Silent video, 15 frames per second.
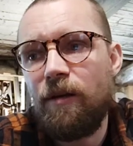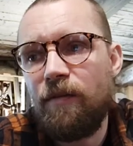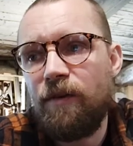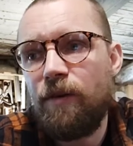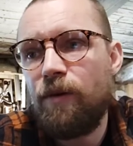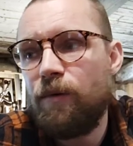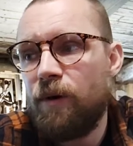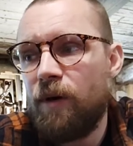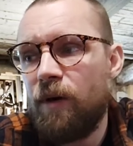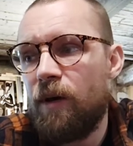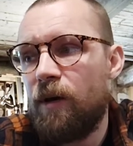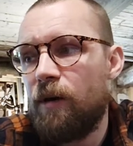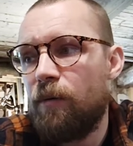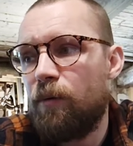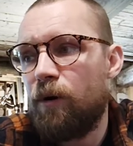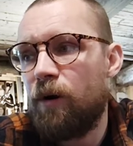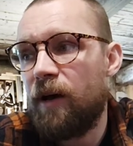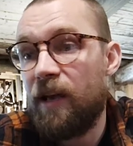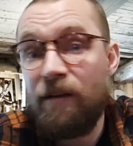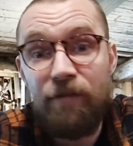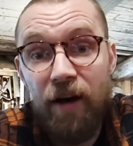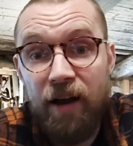If you
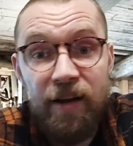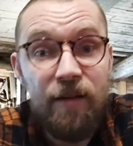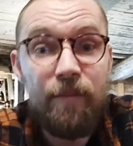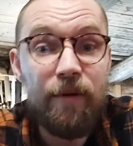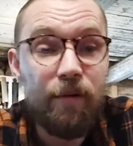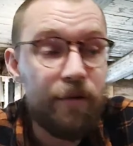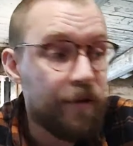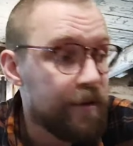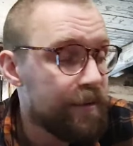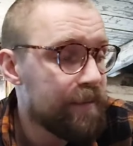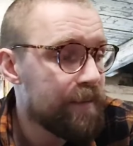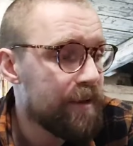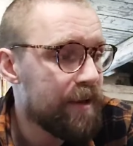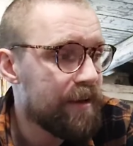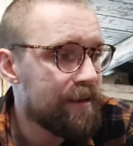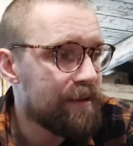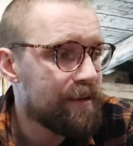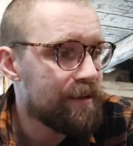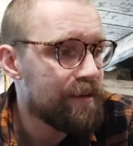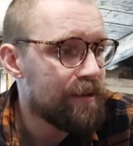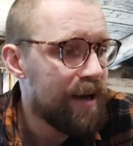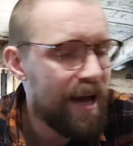were a violin builder
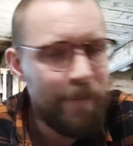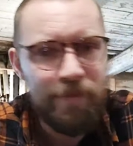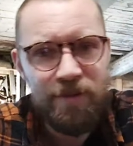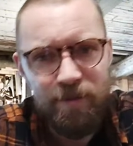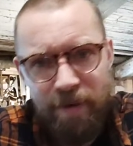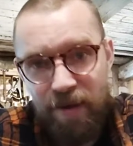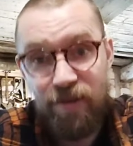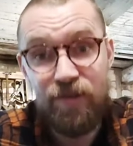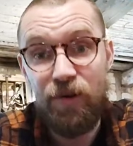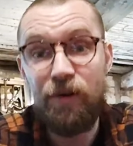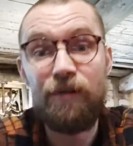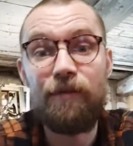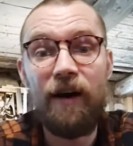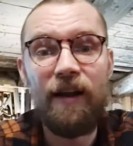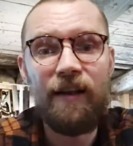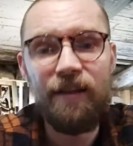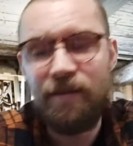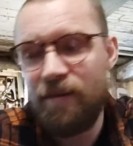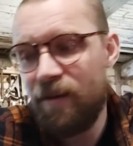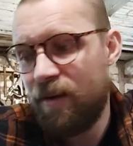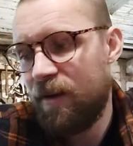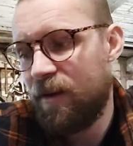and you happen to make a solid
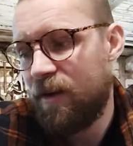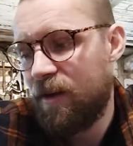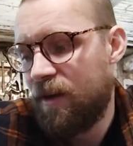violin,